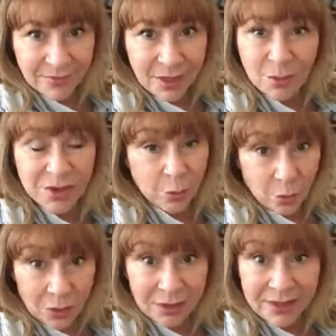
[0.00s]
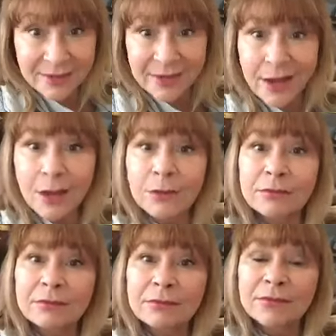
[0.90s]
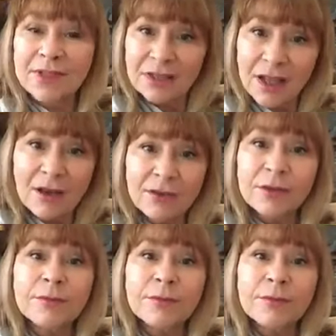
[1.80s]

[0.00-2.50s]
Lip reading: And what the world needs now is love.